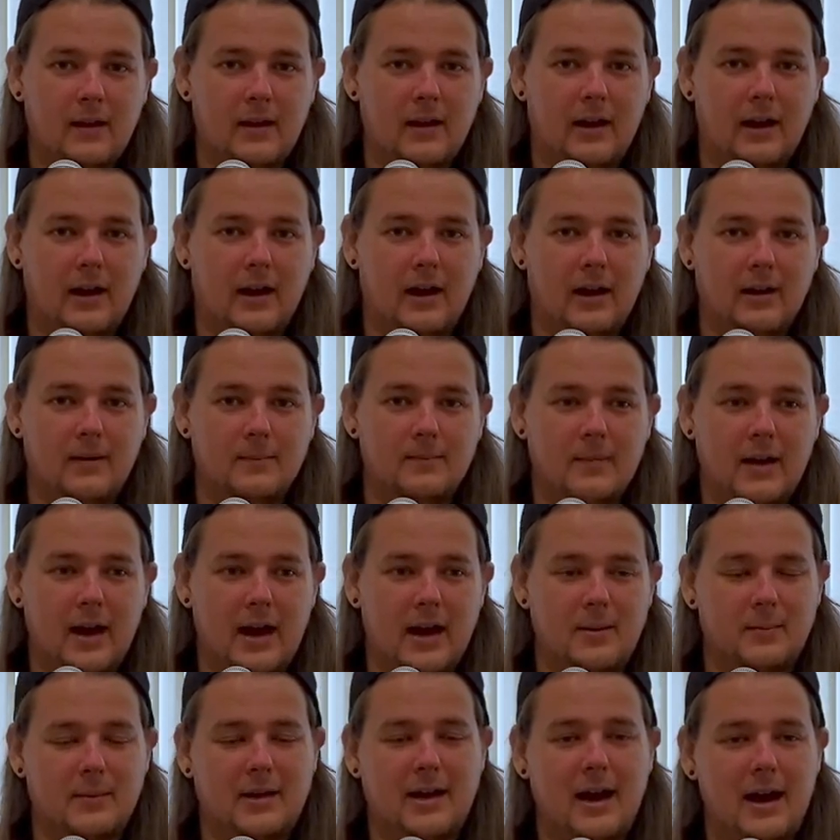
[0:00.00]
And
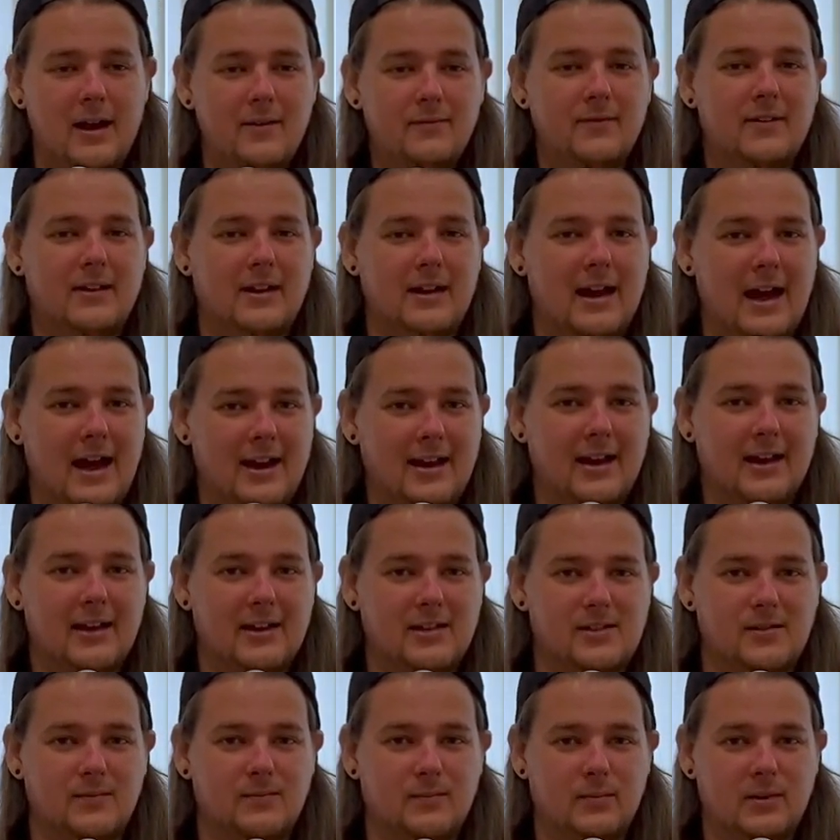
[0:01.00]
I'm kind of glad it
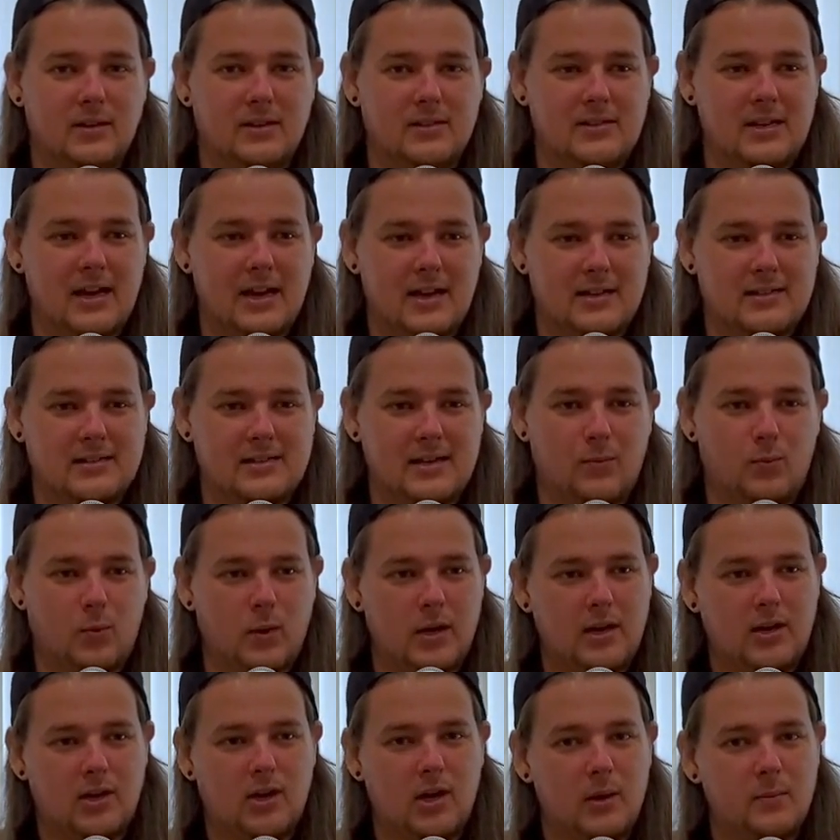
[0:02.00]
isn't, because like I said,
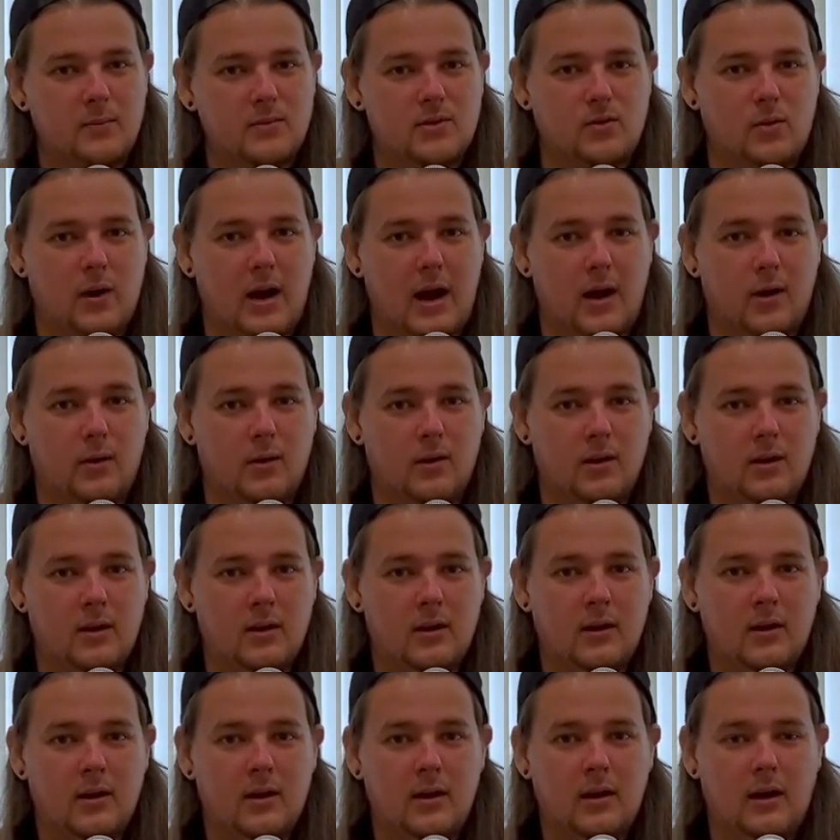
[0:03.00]
when it comes round
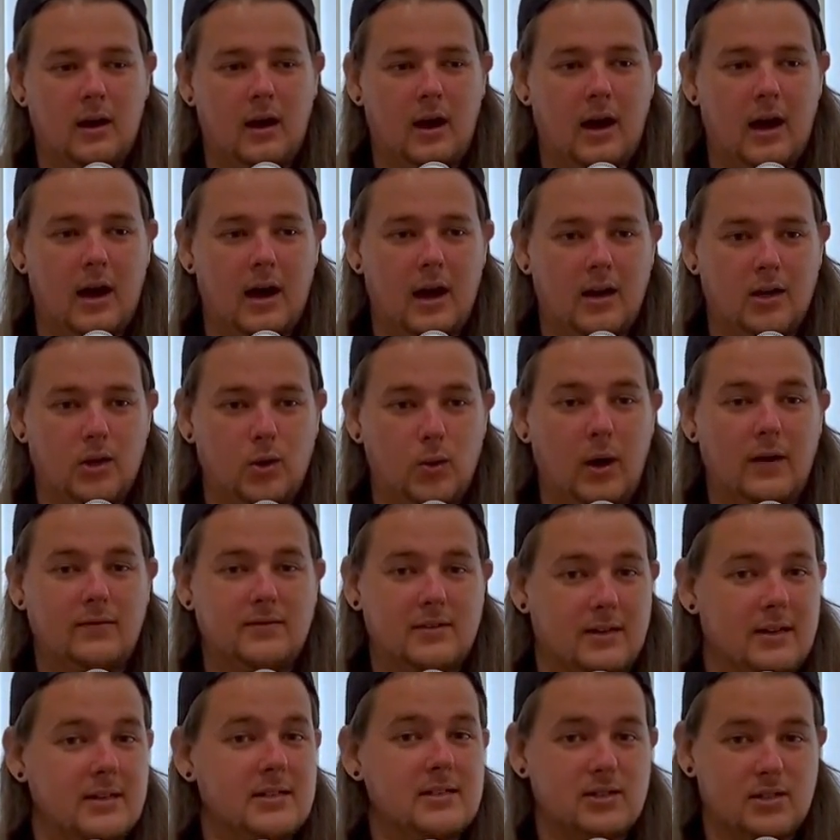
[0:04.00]
and you have
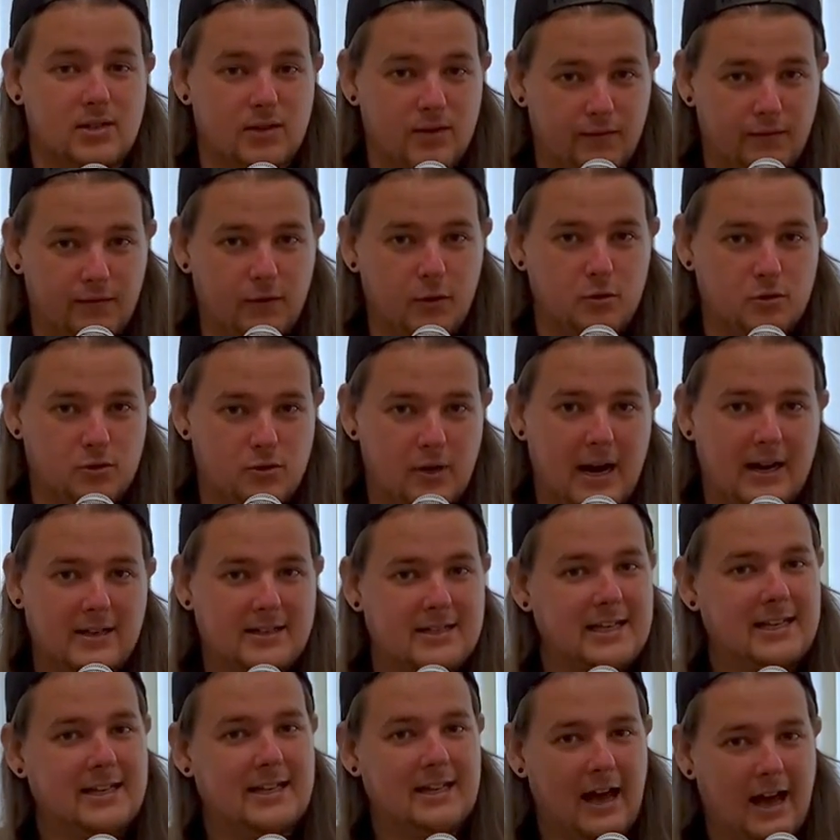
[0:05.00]
to listen to the full track
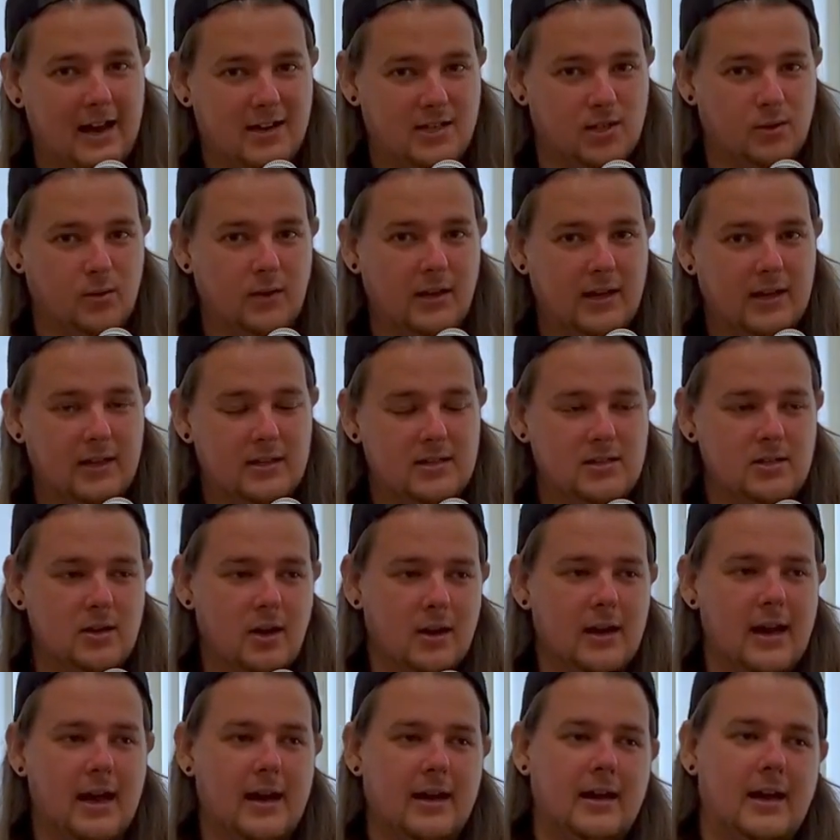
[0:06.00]
to get to it, it's
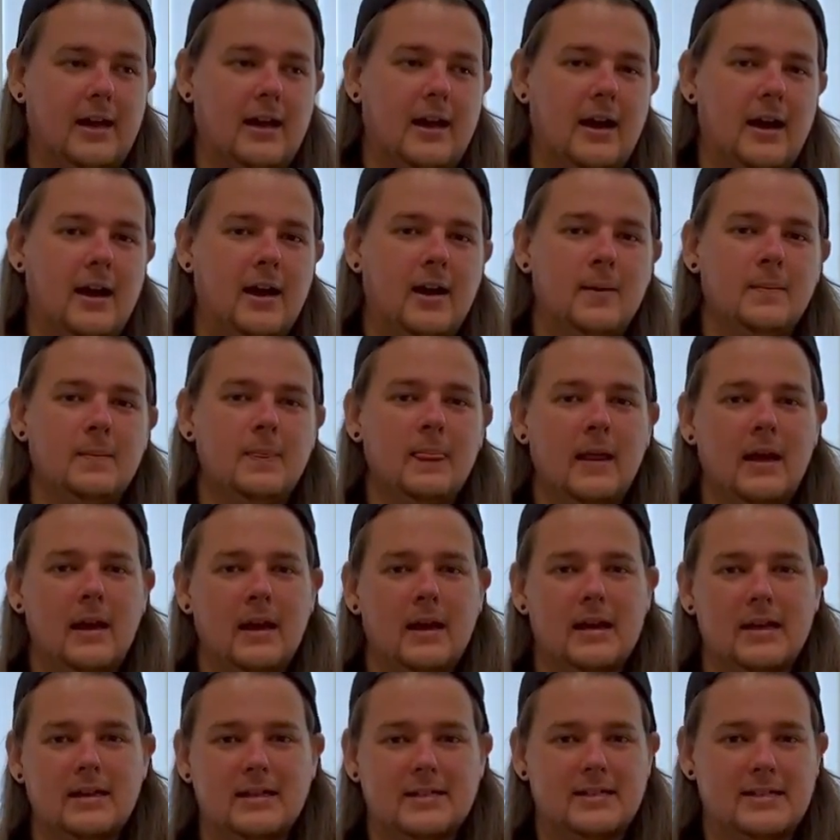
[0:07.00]
not like a
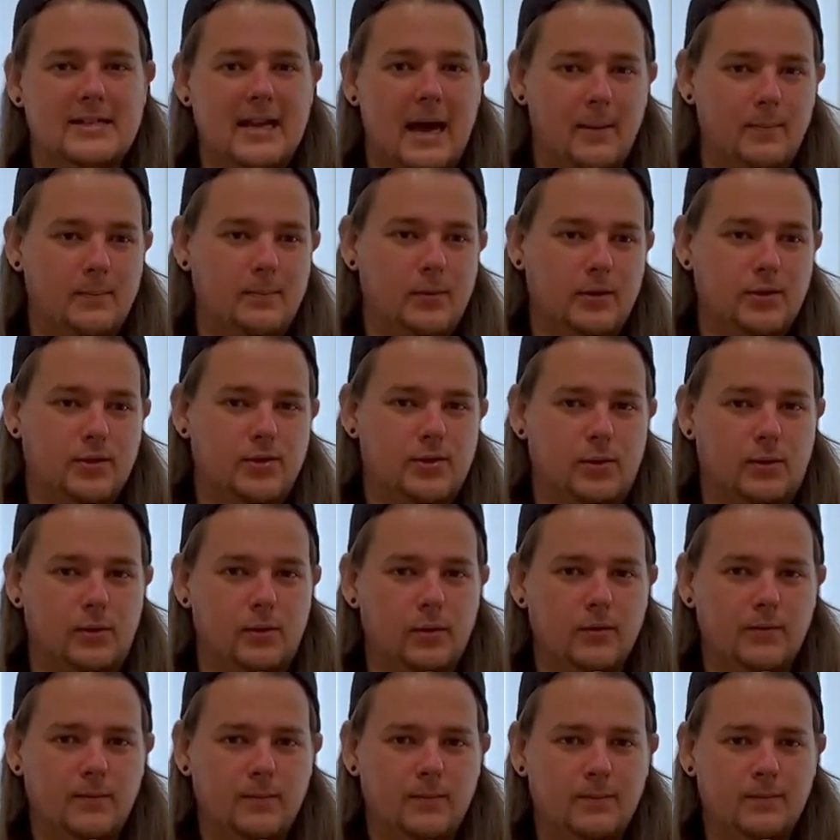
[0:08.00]
Sad But
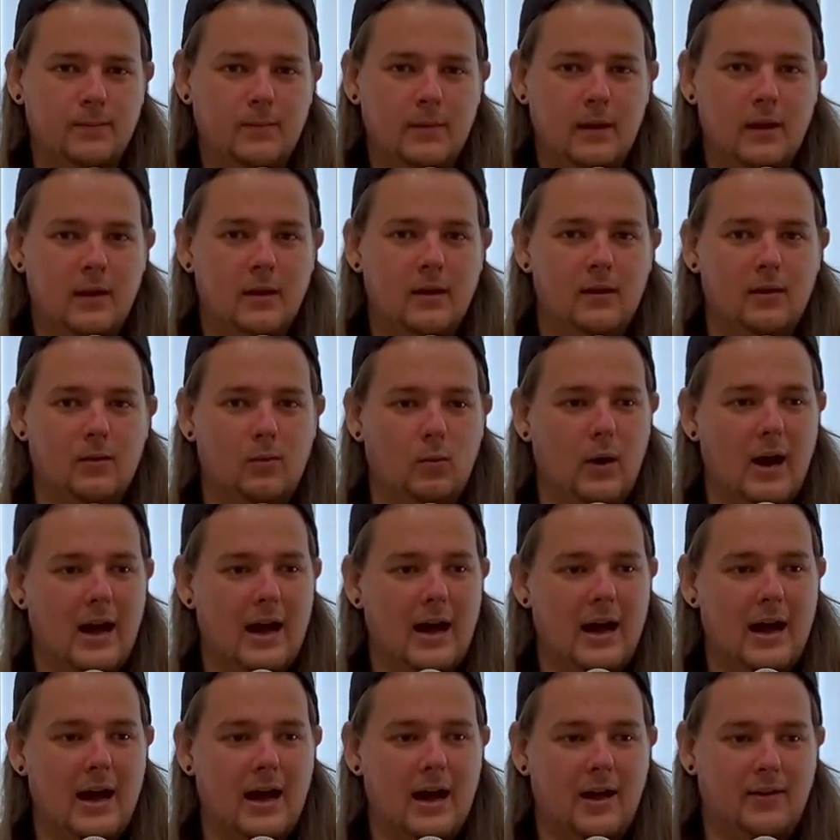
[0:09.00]
True,
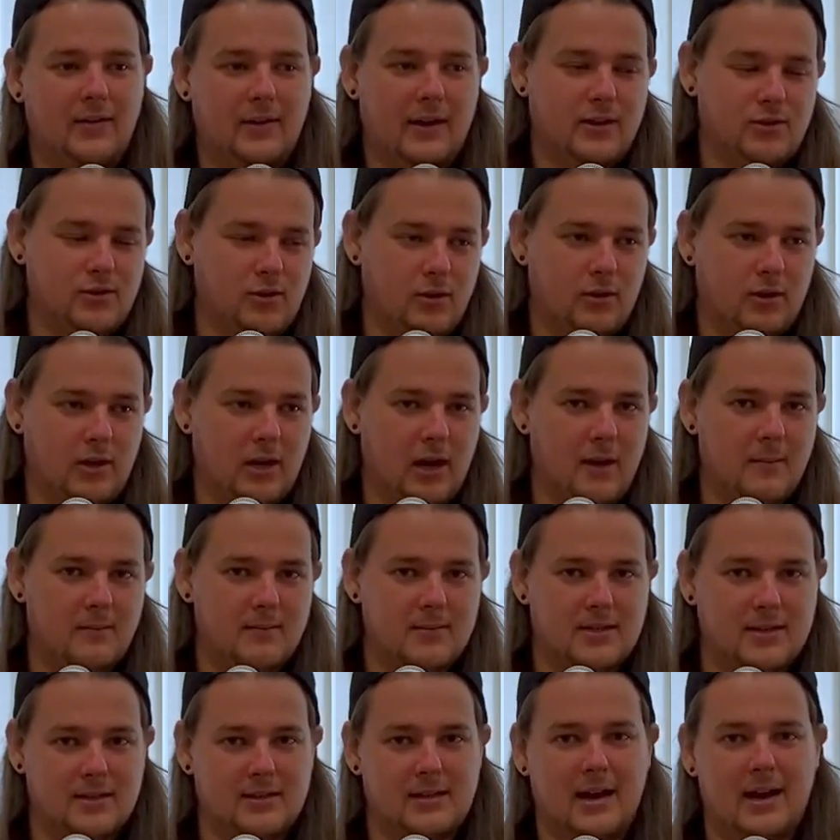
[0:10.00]
where the intro
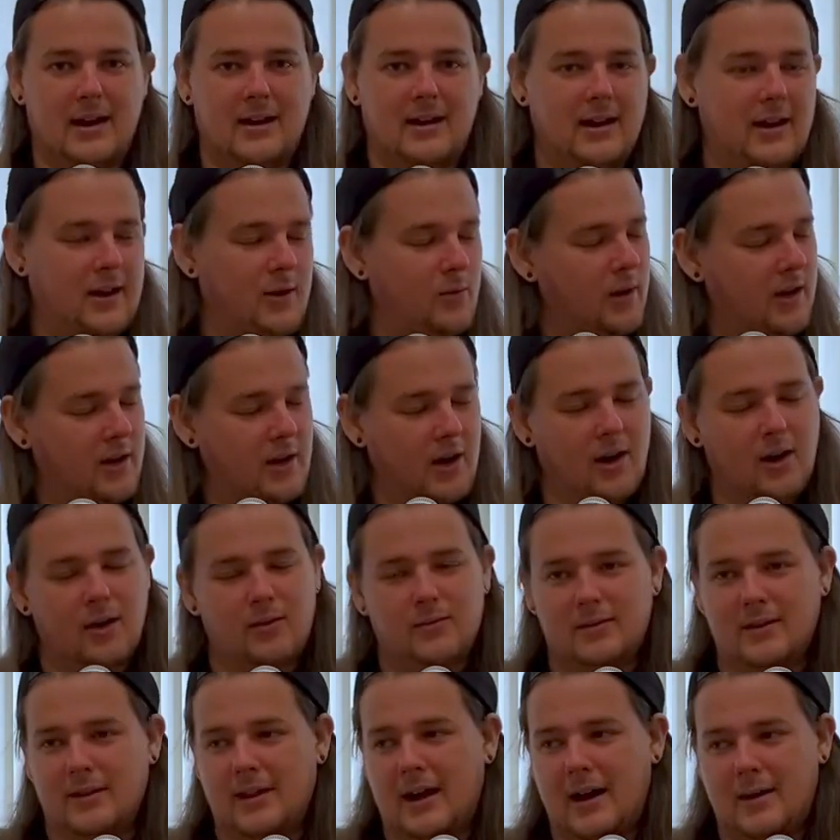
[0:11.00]
comes and then here we
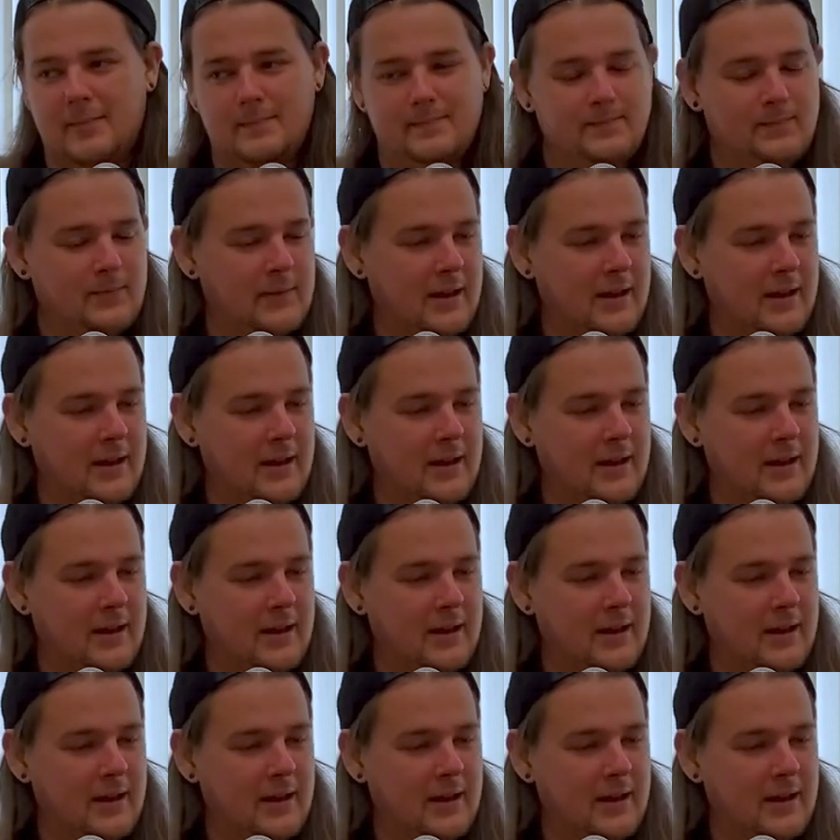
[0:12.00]
go, that